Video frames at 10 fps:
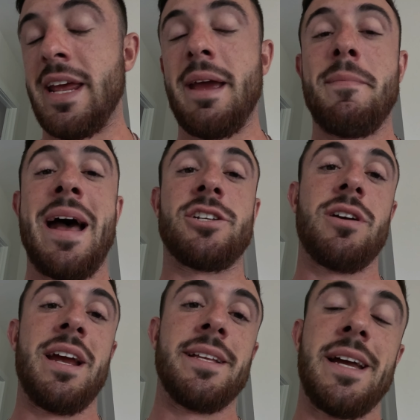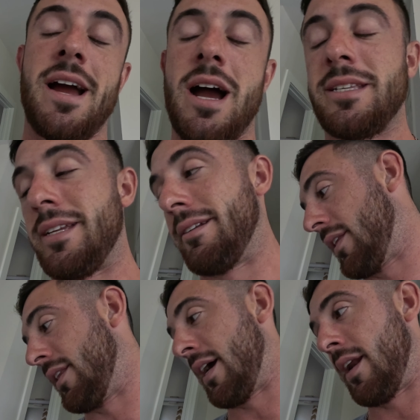a master antioxidant,
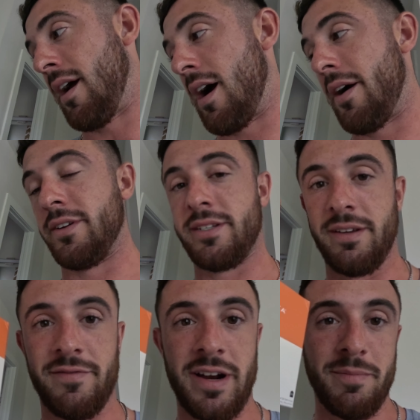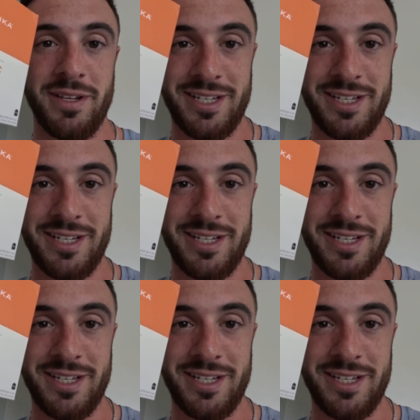and then obviously vitamin